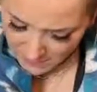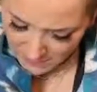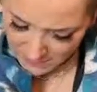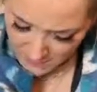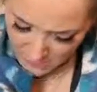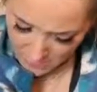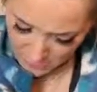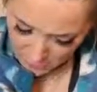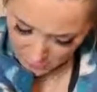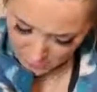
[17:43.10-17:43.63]
my
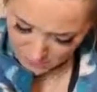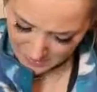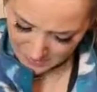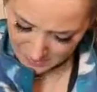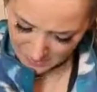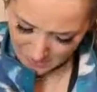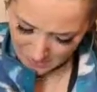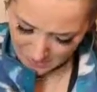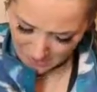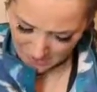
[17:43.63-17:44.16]
stupid
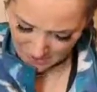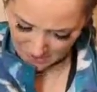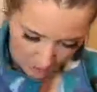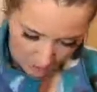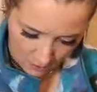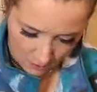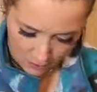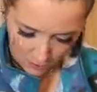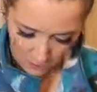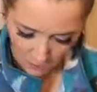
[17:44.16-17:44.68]
hat.
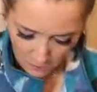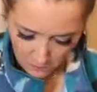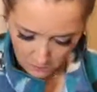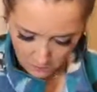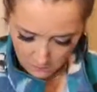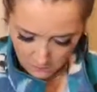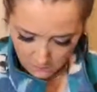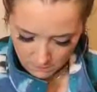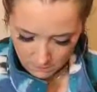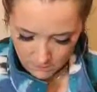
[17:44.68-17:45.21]

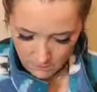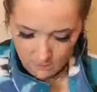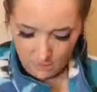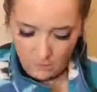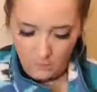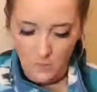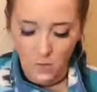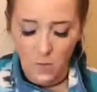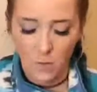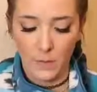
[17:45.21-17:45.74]

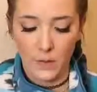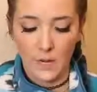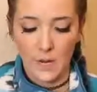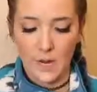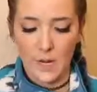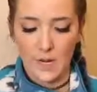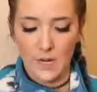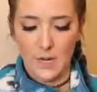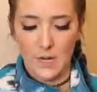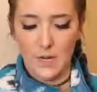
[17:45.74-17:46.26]
Oh my God,
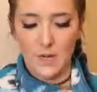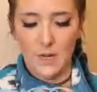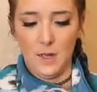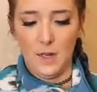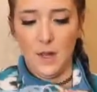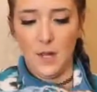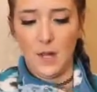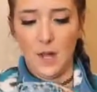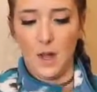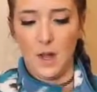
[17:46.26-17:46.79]
I did it.
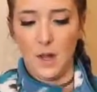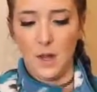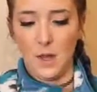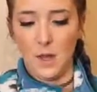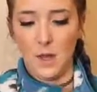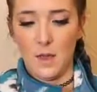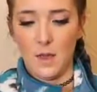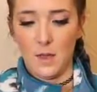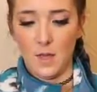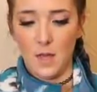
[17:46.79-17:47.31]
I got it.
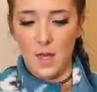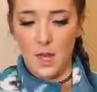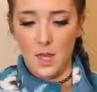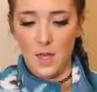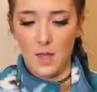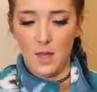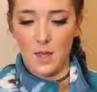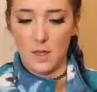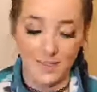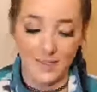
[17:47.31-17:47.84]
I got
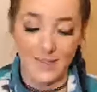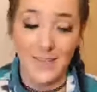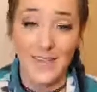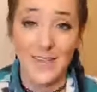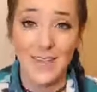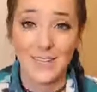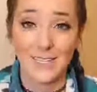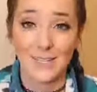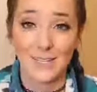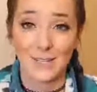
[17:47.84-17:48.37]
it.
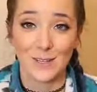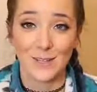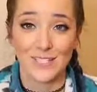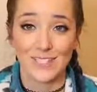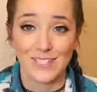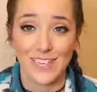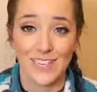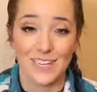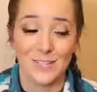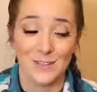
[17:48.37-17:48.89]
This
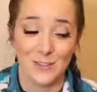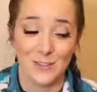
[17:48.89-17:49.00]
looks like